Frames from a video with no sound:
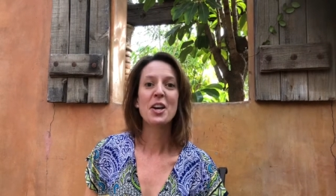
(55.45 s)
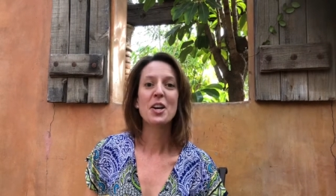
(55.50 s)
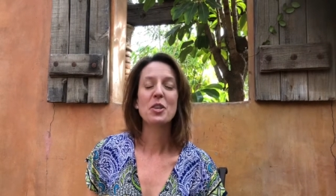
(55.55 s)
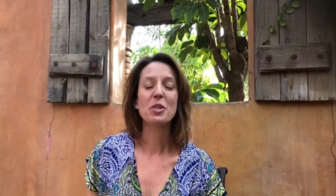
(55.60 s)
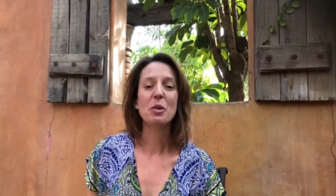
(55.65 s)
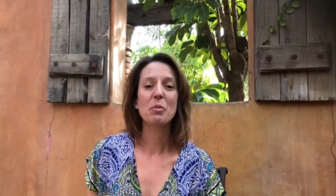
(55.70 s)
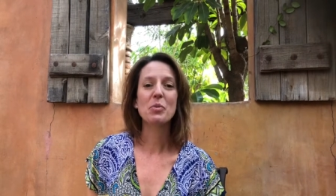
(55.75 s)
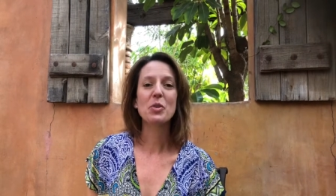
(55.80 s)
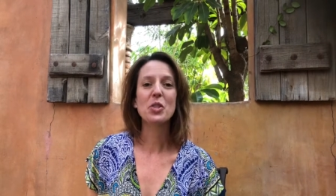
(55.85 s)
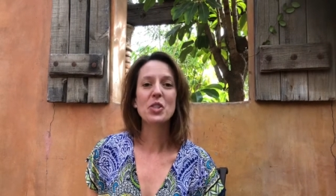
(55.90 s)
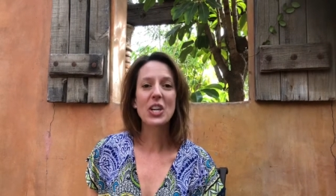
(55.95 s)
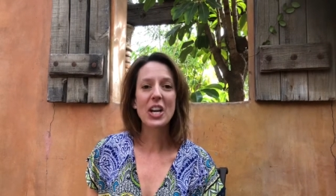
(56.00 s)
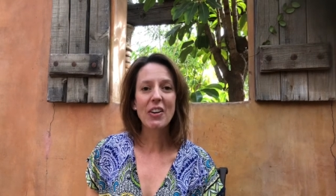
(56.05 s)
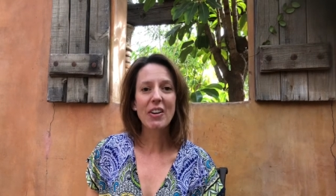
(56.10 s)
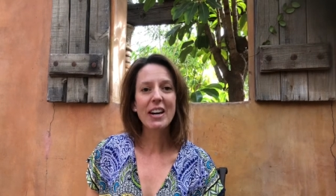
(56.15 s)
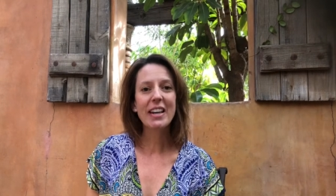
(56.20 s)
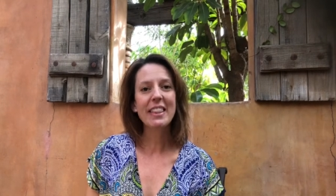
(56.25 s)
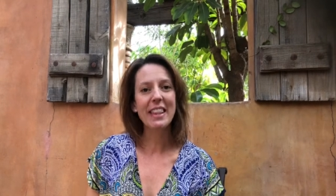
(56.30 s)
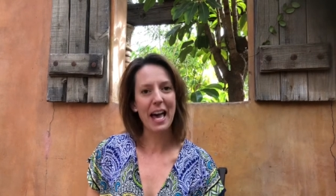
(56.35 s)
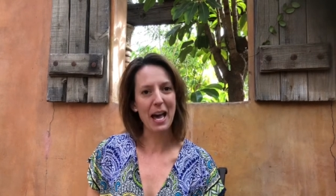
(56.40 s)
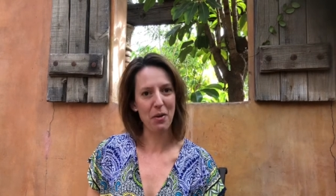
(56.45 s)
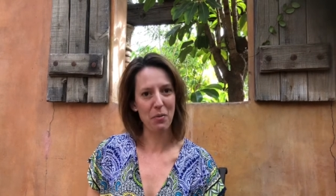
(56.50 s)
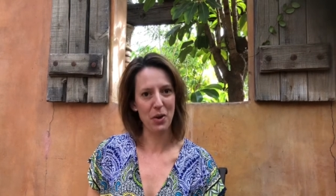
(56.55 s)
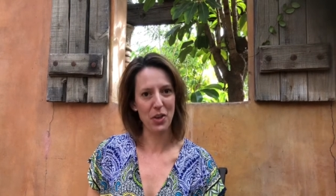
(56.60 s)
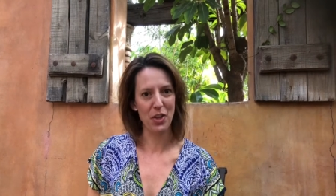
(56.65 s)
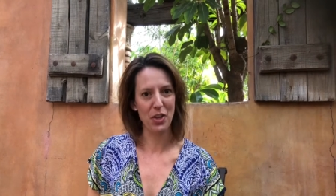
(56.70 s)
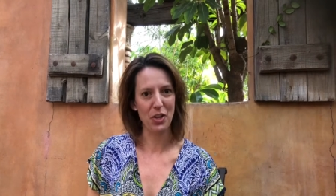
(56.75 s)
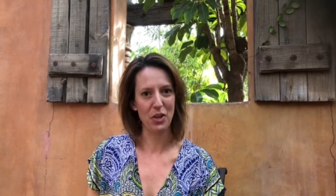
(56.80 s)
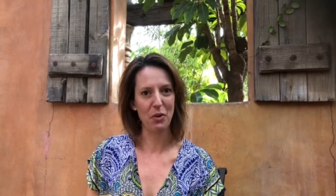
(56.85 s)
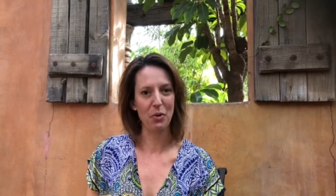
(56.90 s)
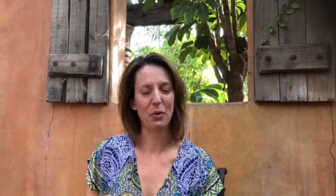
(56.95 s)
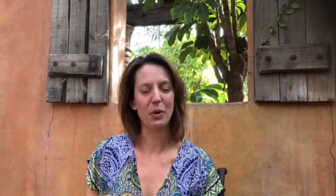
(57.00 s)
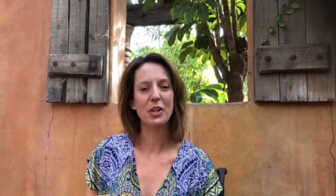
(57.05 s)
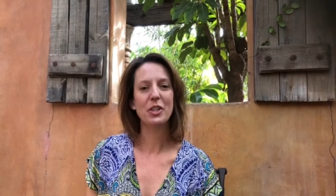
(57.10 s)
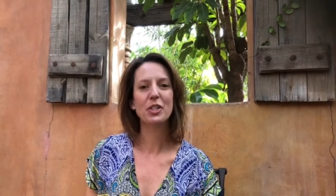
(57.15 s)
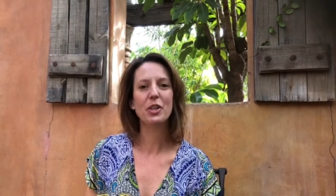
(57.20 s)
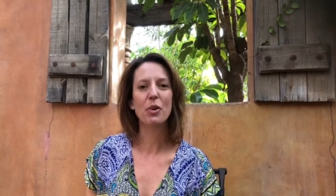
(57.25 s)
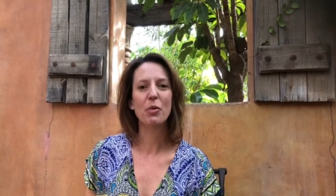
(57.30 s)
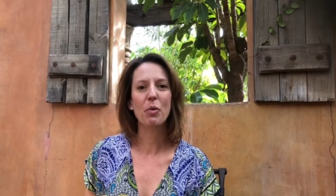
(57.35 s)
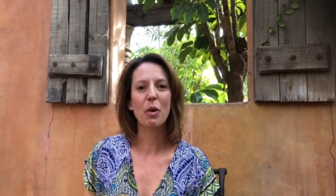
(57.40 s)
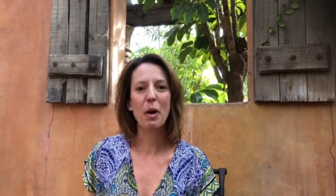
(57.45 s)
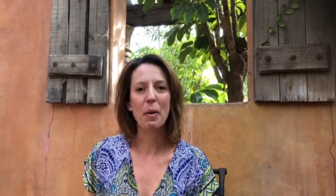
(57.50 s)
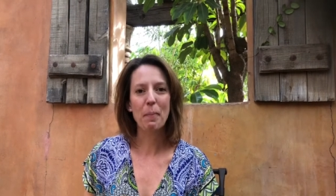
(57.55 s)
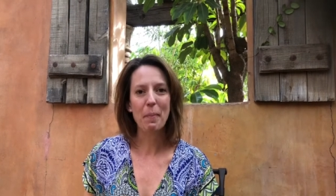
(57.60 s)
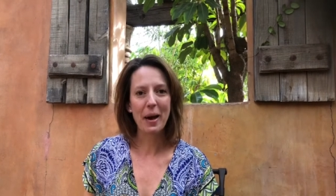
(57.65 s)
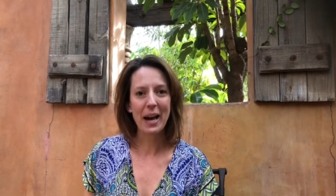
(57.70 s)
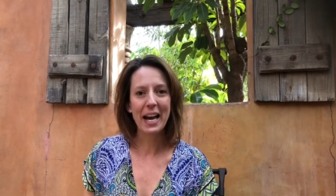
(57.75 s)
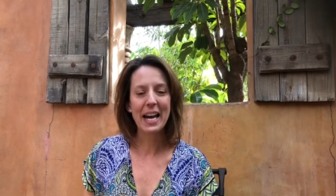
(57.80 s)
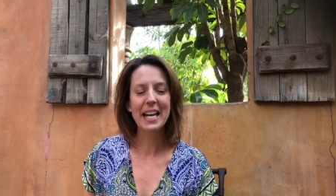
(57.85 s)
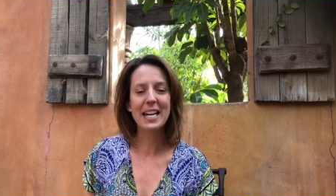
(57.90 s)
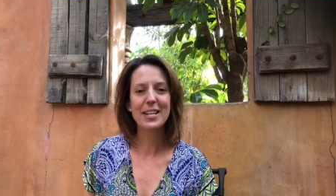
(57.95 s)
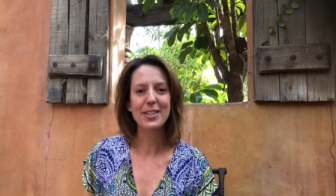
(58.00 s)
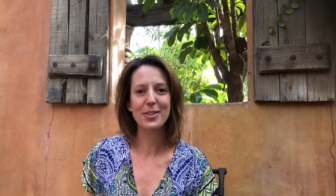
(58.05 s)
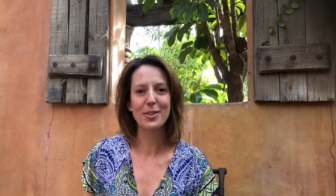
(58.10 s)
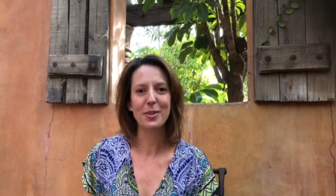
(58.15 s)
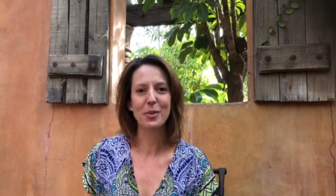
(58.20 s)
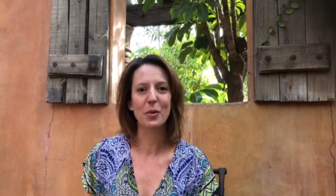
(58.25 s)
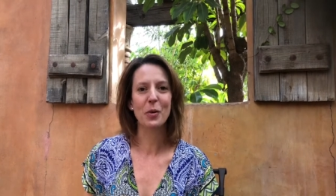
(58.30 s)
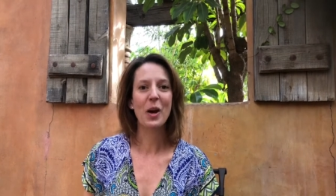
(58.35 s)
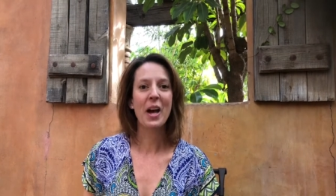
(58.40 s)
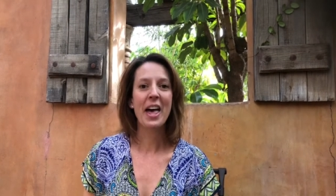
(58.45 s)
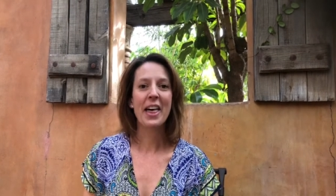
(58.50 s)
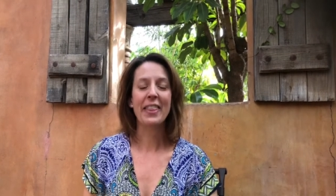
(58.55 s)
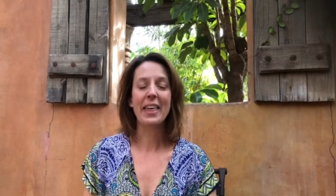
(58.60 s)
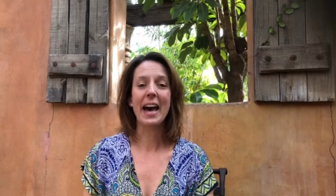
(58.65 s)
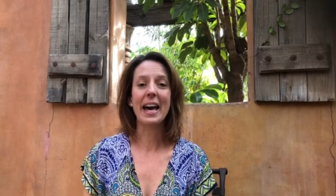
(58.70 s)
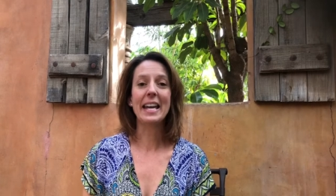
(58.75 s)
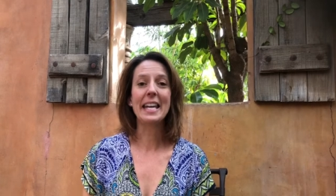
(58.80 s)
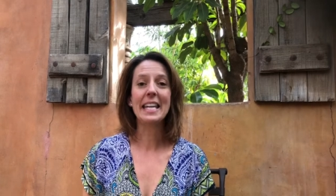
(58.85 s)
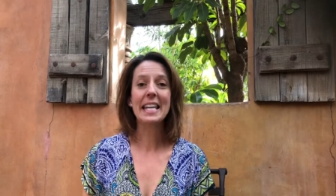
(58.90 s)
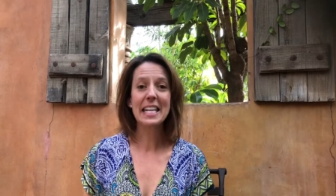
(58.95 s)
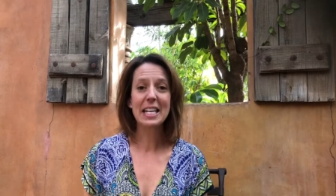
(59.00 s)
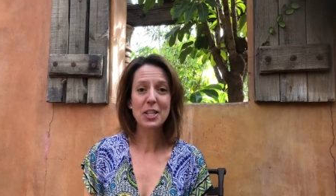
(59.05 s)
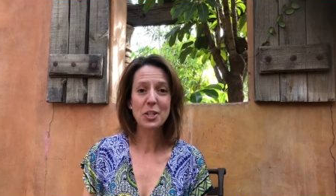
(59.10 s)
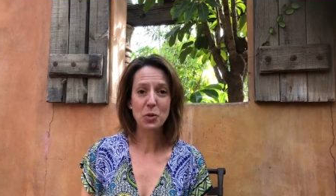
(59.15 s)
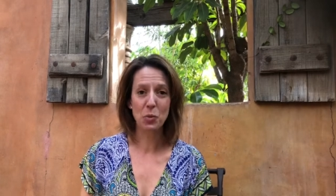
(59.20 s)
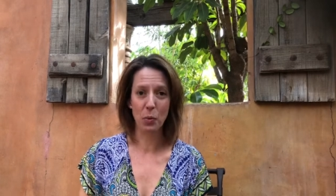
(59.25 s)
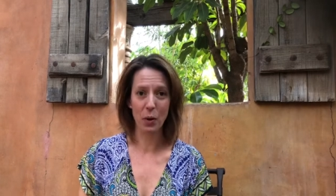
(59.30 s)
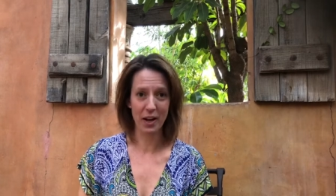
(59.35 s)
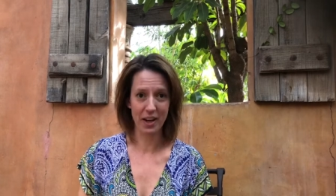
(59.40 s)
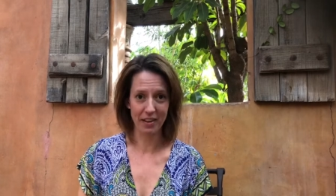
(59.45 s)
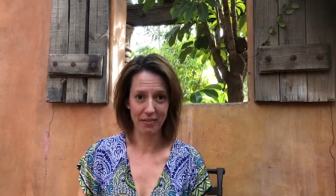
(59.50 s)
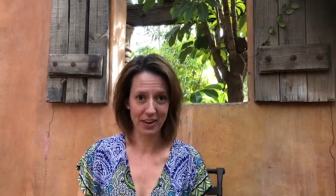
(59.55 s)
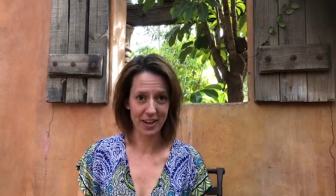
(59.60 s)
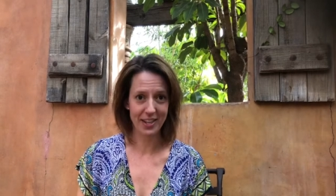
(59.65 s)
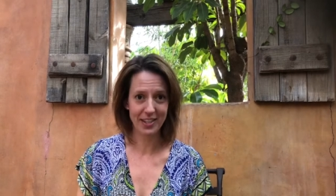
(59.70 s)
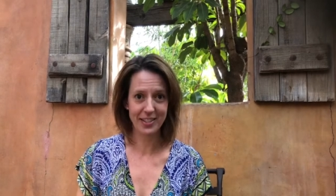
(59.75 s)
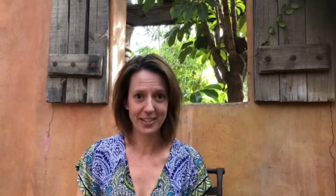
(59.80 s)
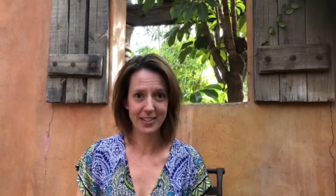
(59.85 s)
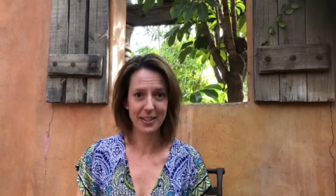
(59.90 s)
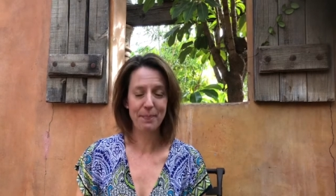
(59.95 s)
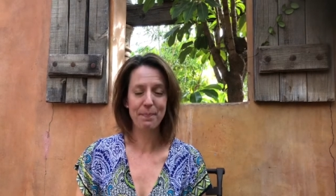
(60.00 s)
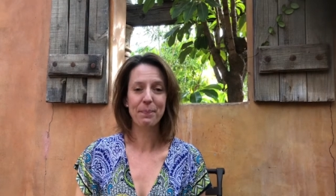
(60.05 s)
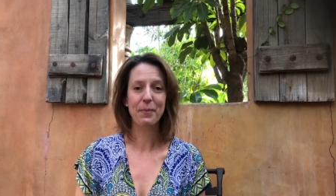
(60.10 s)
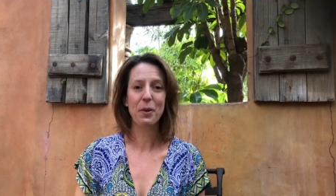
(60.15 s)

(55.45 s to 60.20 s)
So I'm sharing that with you to remind you that each one of us,